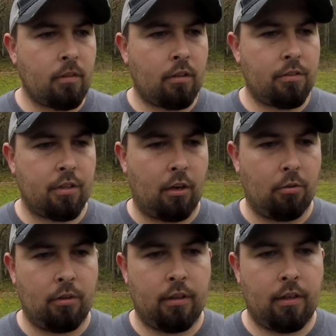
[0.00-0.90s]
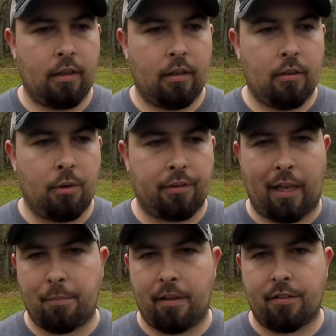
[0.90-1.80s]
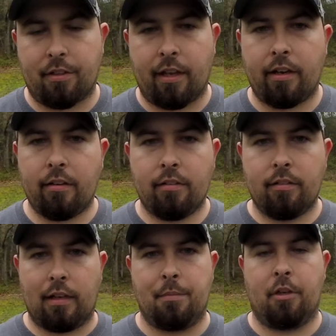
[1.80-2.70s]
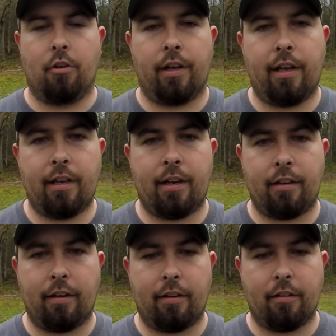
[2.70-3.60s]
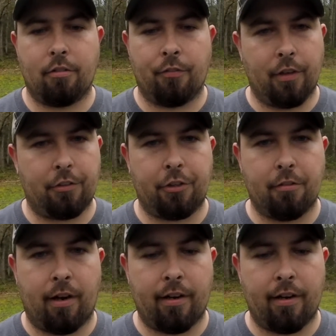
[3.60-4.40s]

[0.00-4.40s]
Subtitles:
So, with that being said, let me go ahead and reveal it to you right